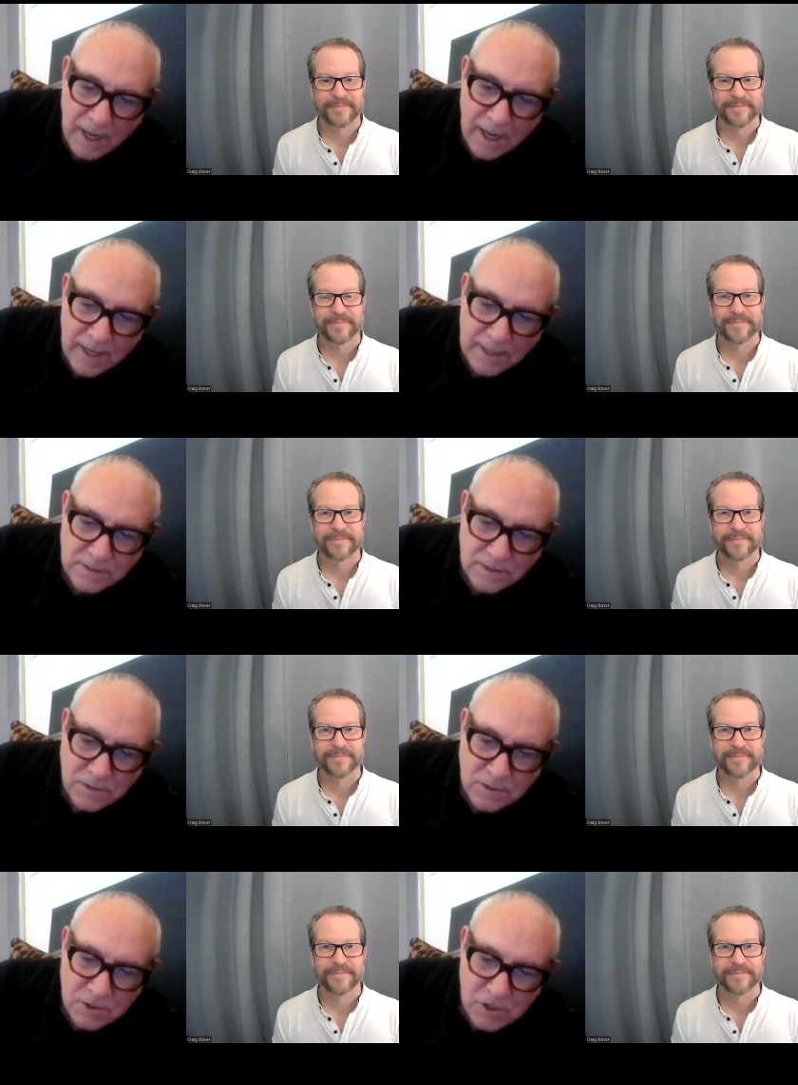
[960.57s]

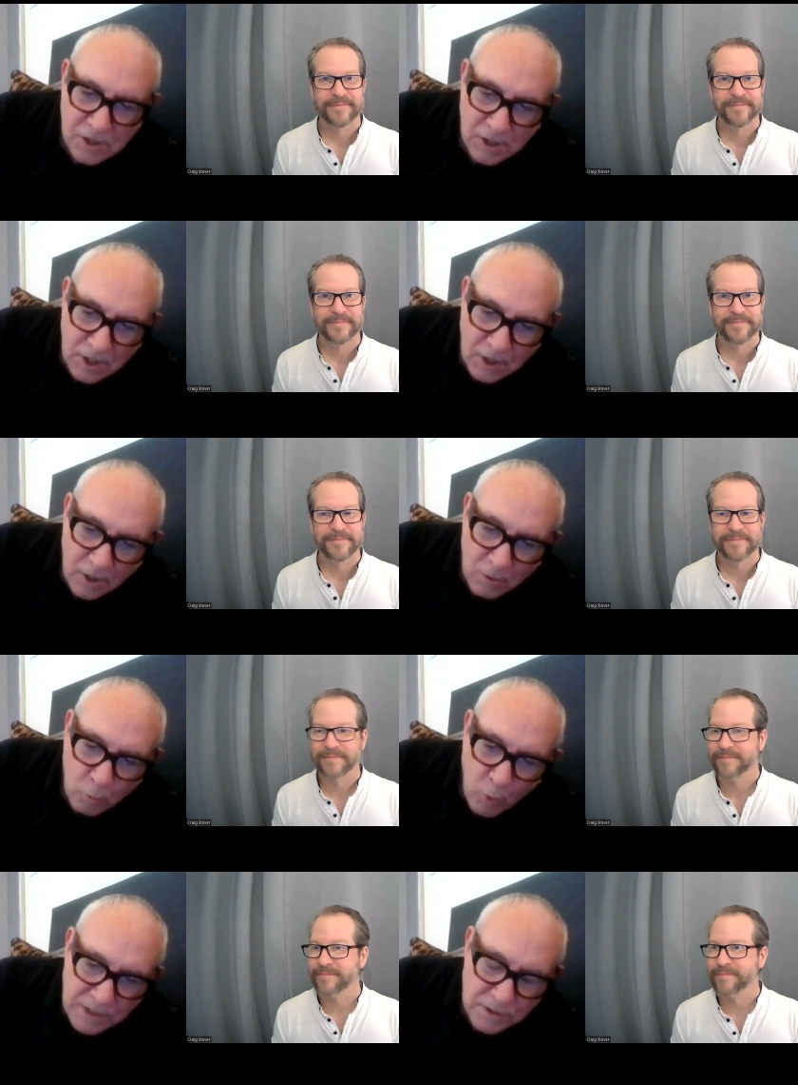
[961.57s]
Speaker 1: and
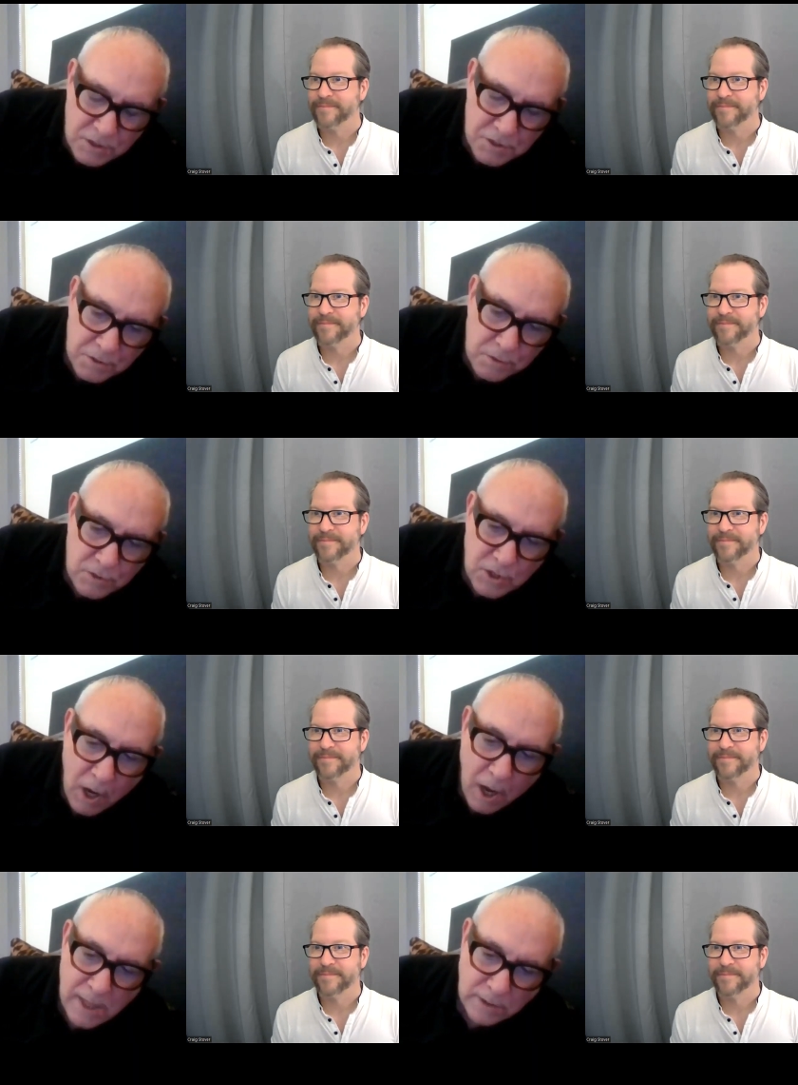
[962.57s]
went to
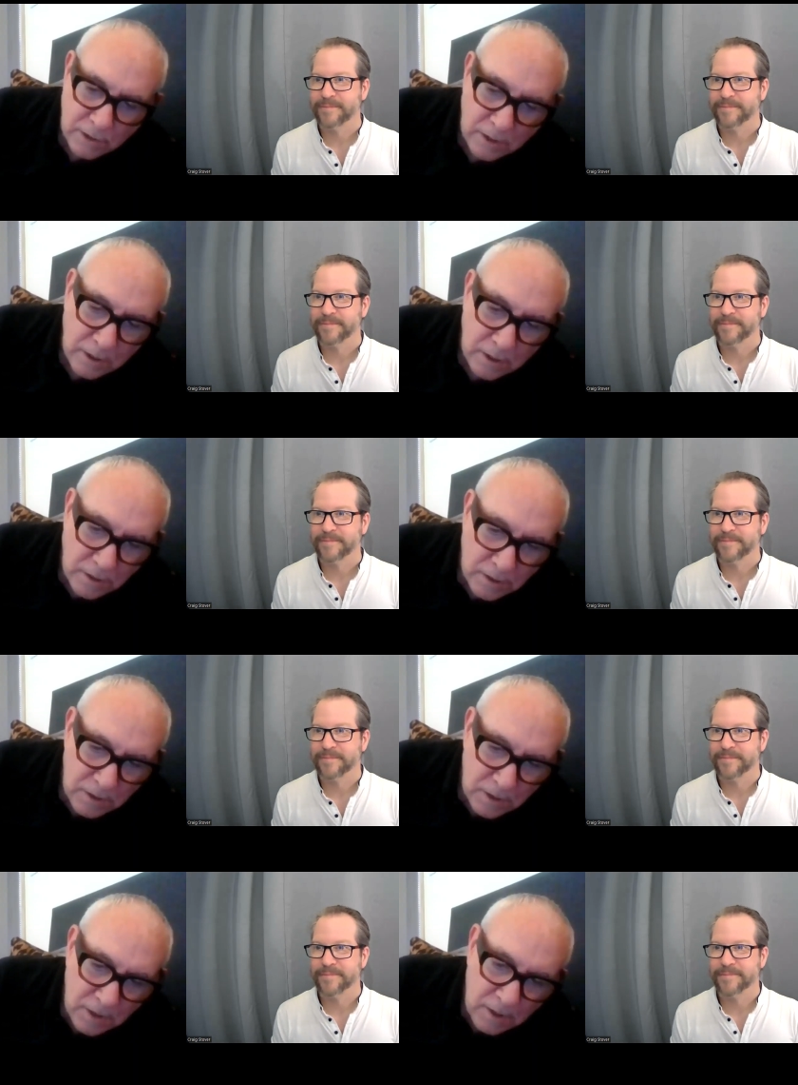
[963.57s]
Tyler
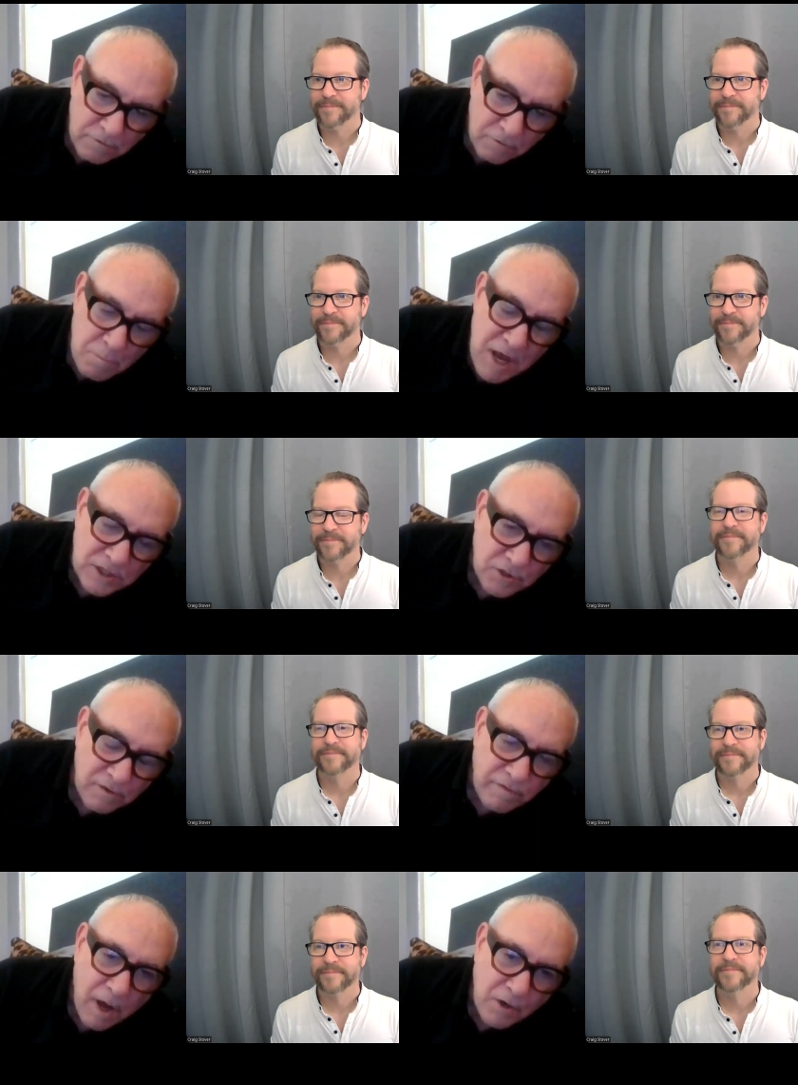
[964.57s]
for Master
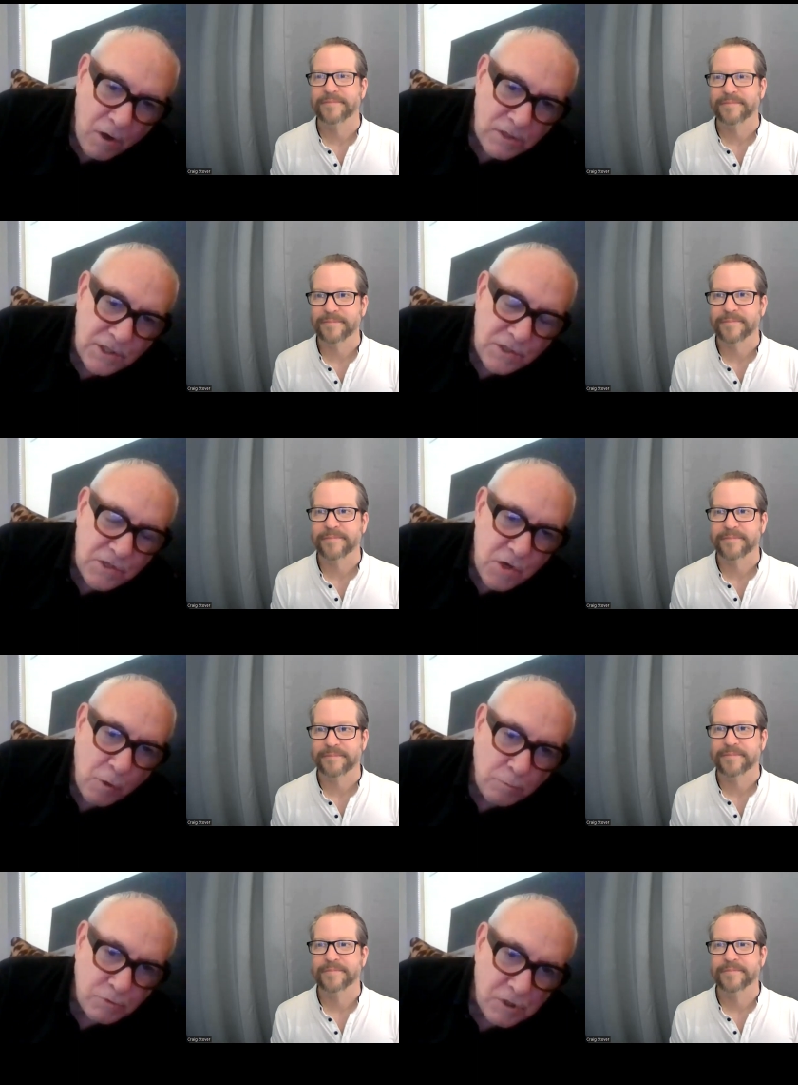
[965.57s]
of Fine Arts in
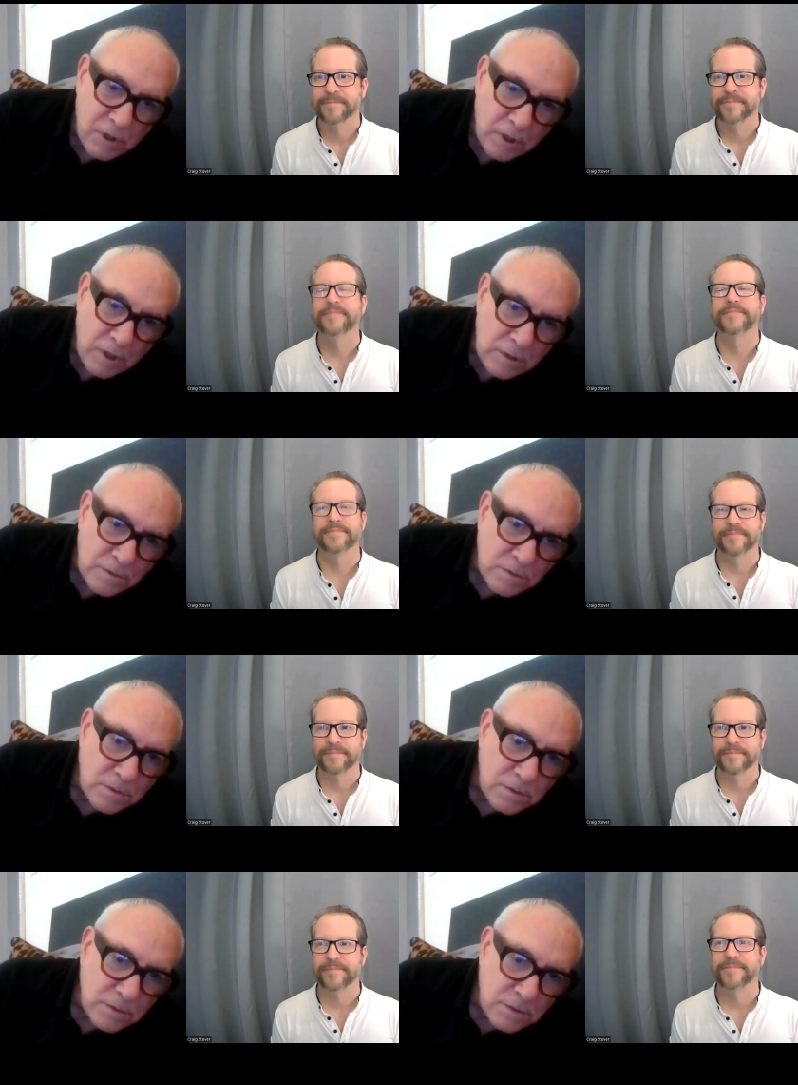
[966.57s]
Sculpture.
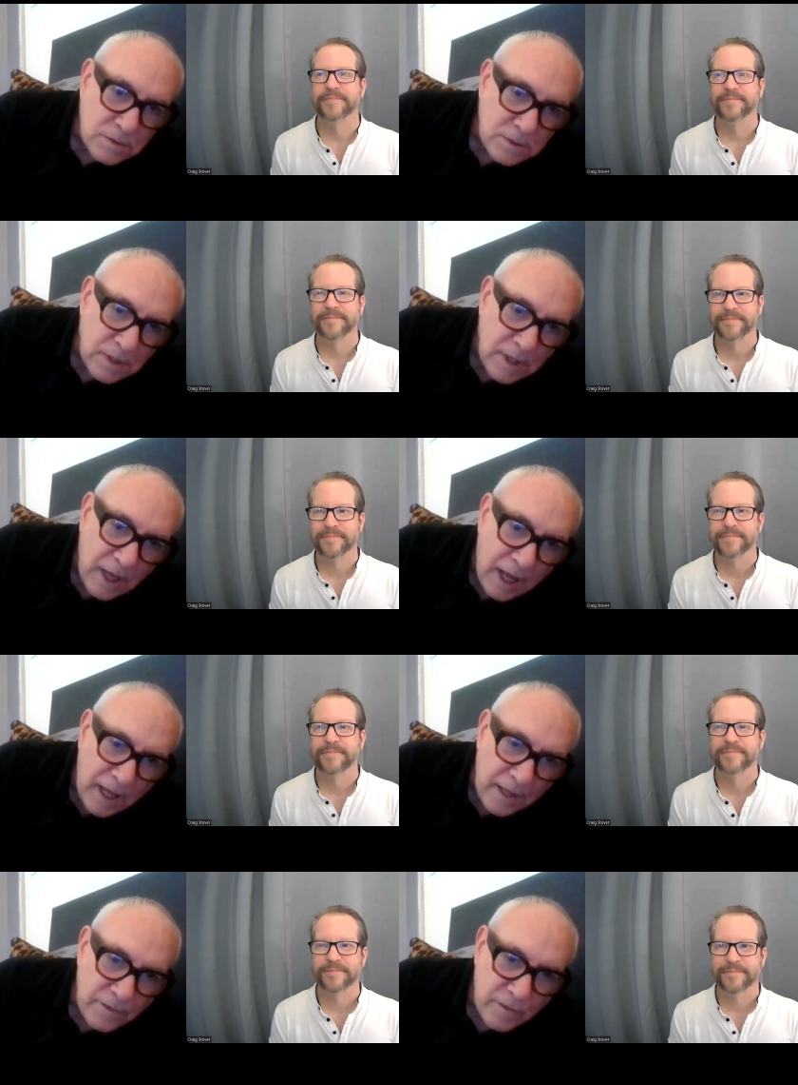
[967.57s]

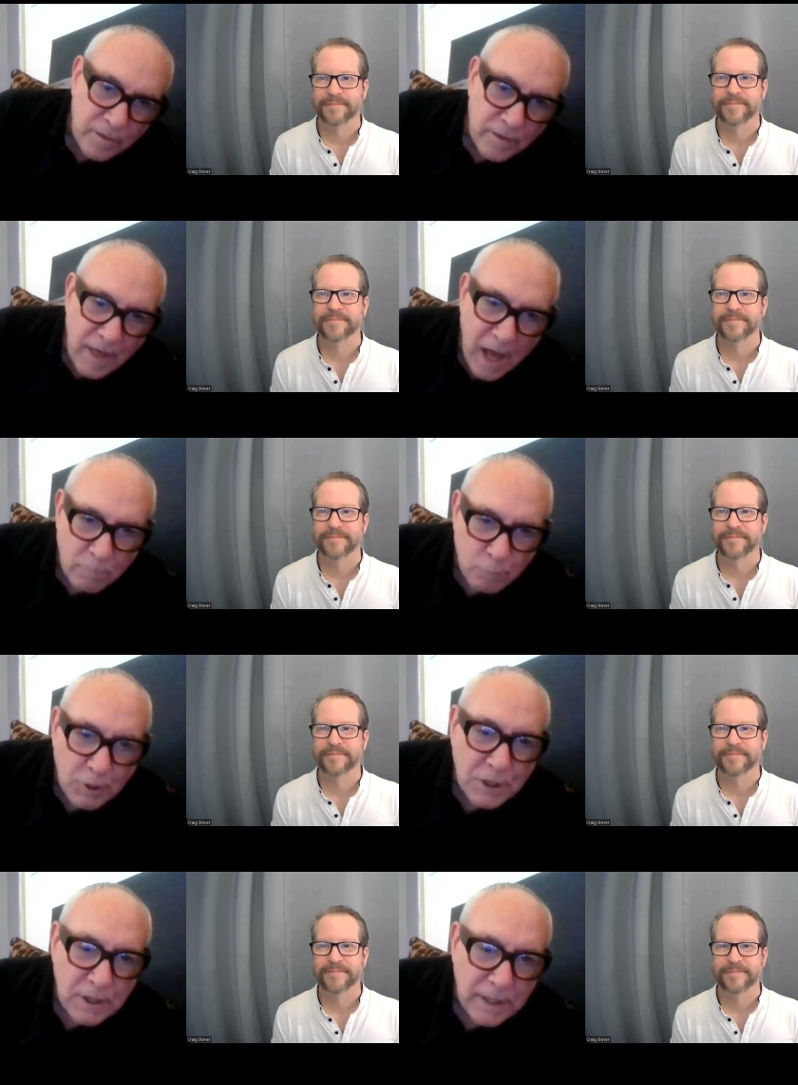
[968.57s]
And that
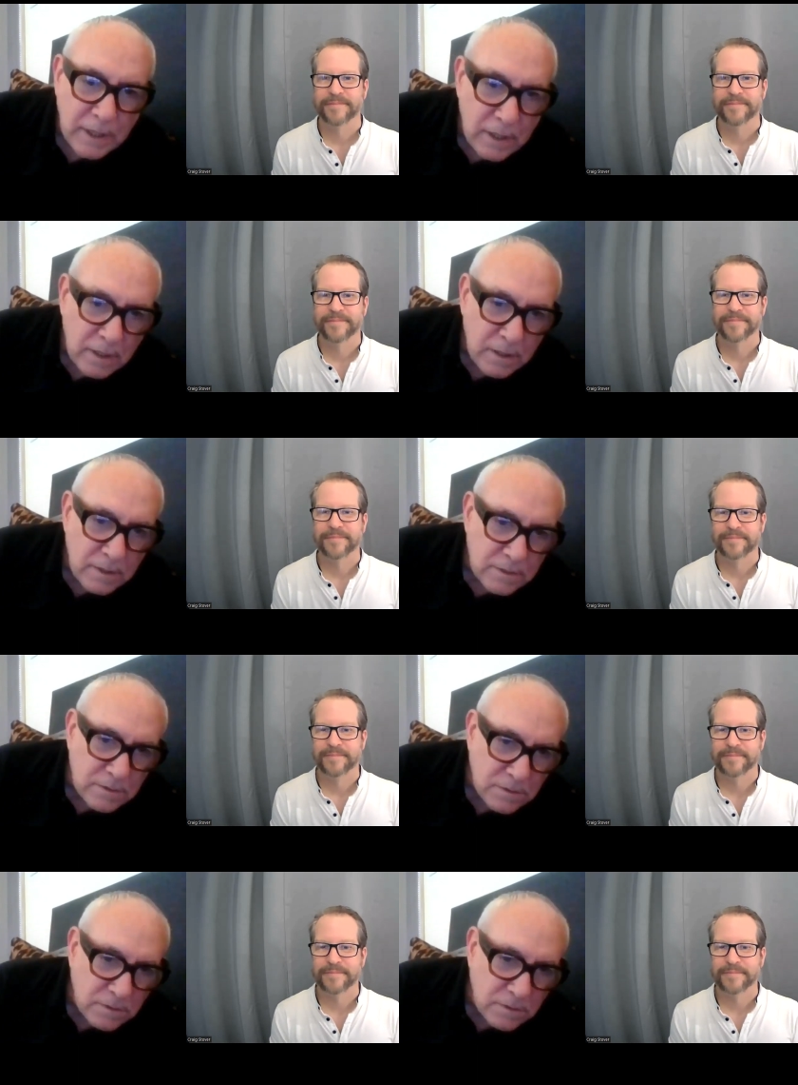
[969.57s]
really